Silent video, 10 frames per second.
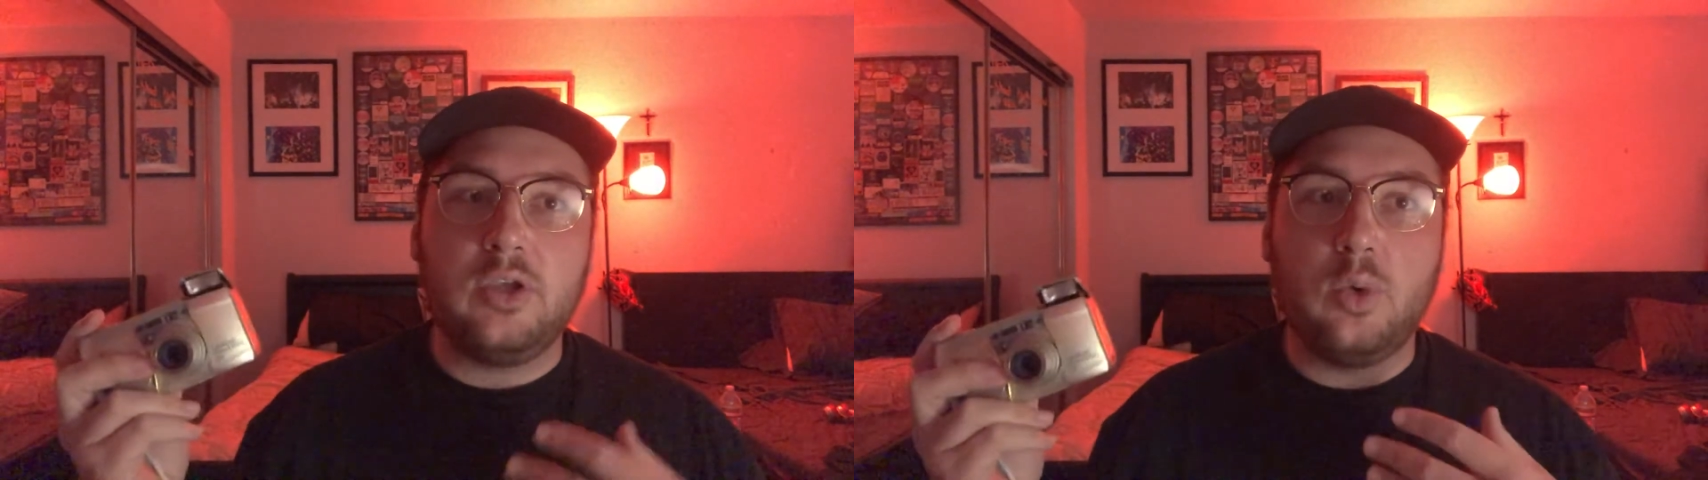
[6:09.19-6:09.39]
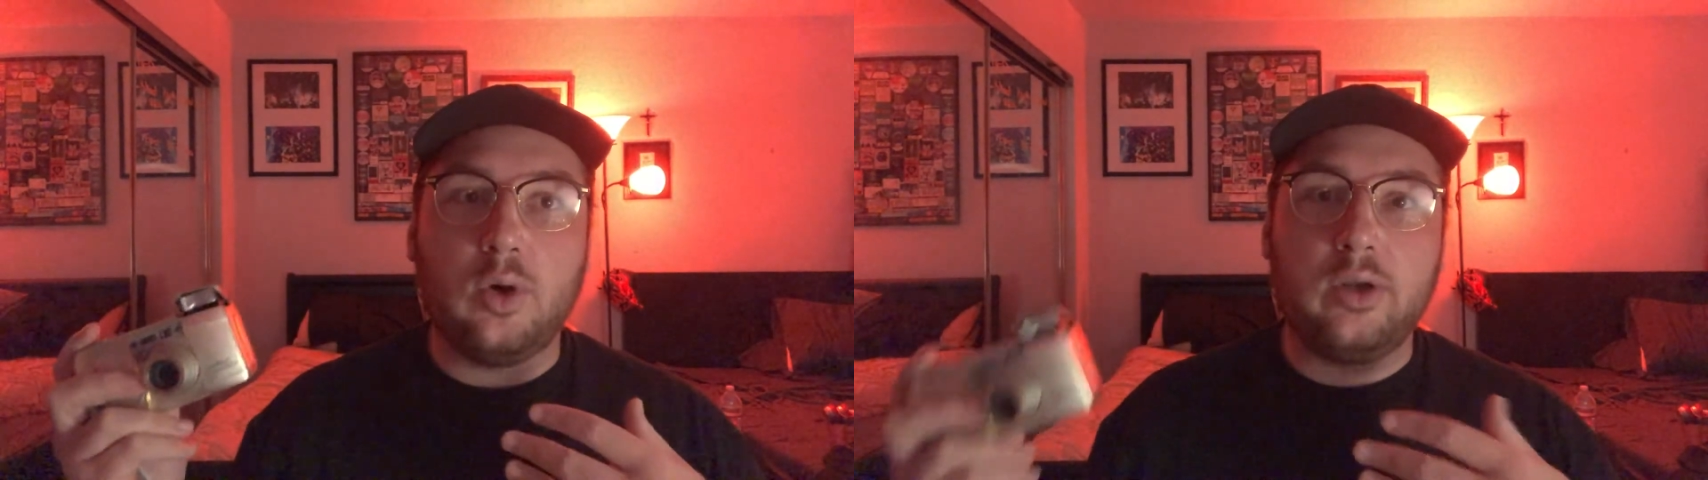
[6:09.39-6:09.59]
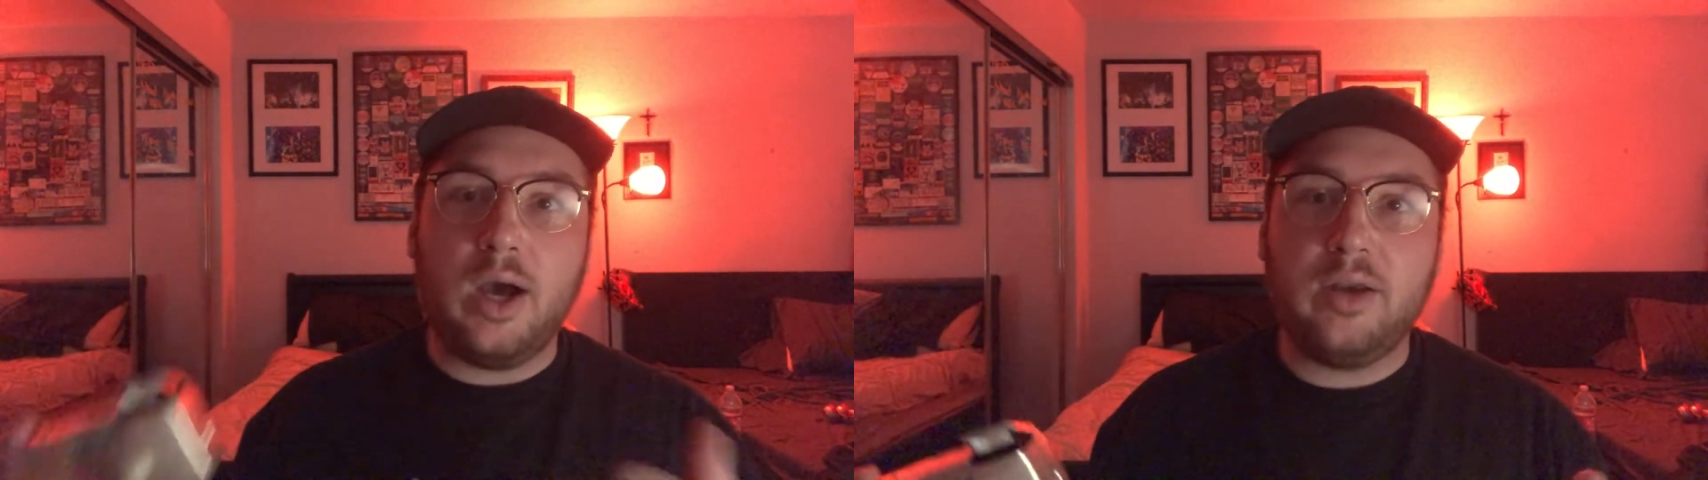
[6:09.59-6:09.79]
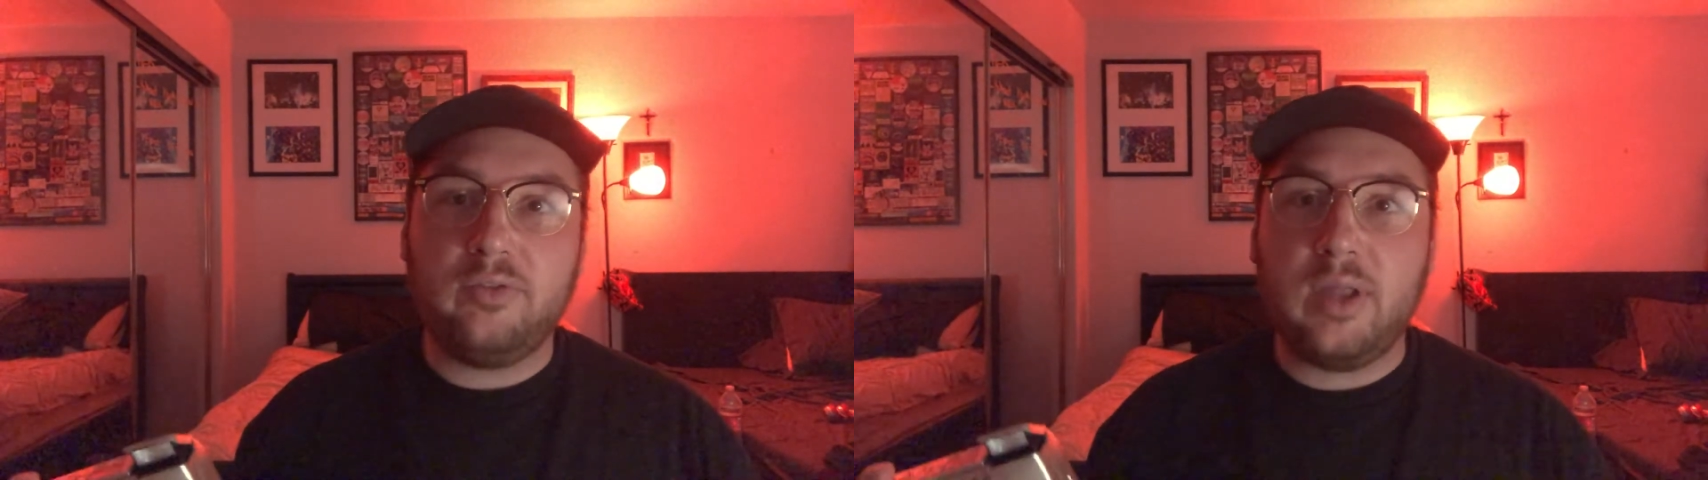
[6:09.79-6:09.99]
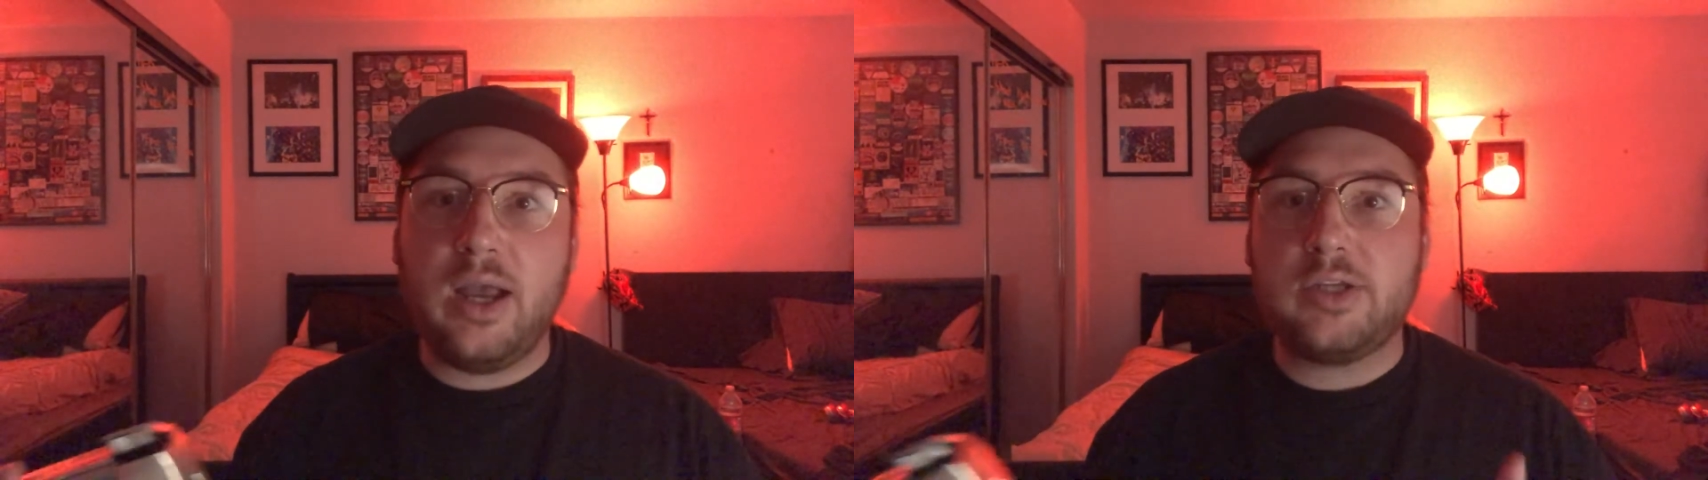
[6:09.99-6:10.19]
your
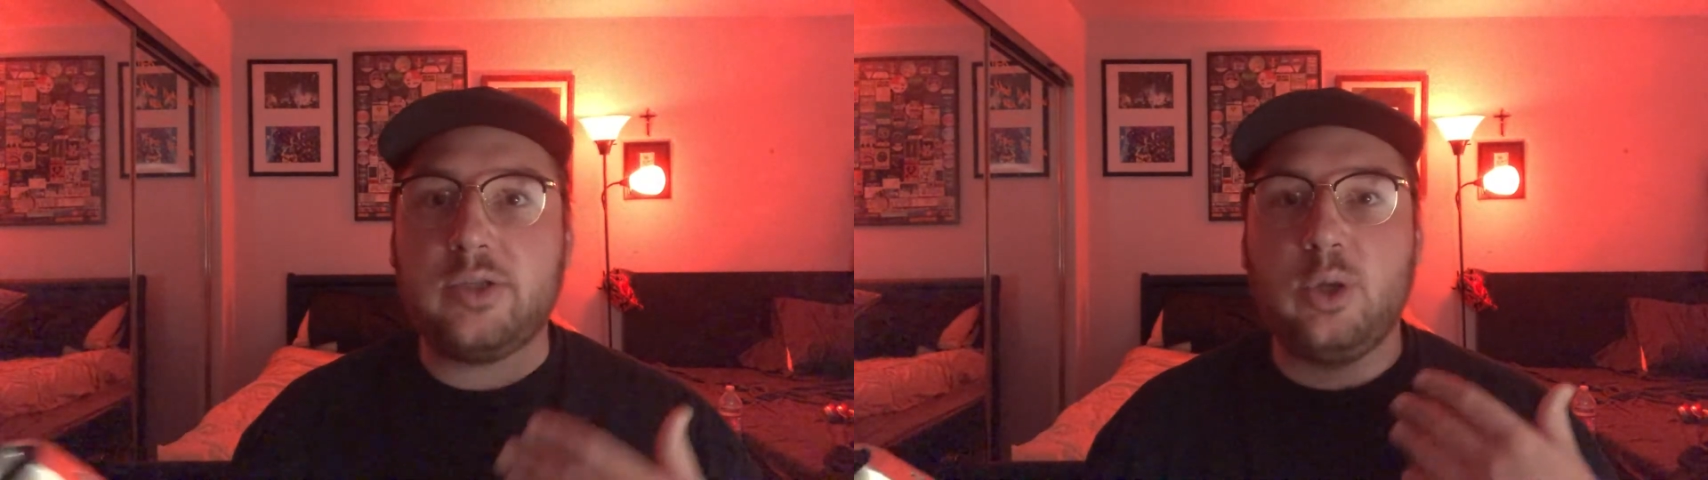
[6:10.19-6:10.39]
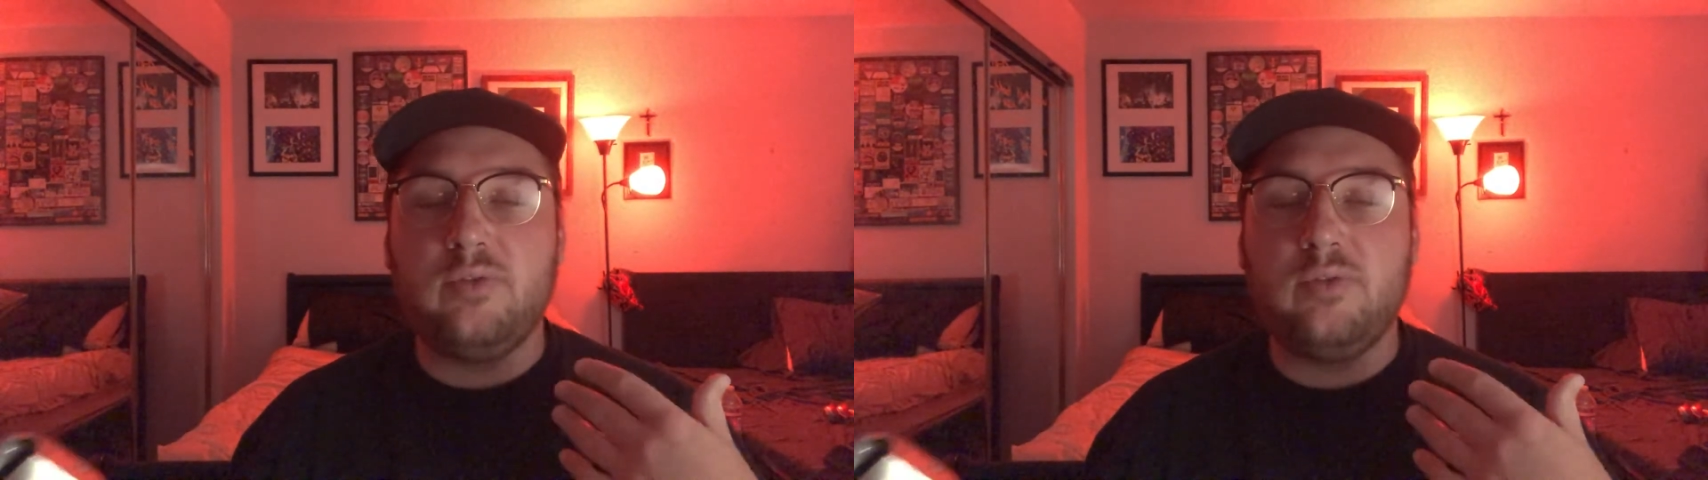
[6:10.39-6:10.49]
non-flash, then you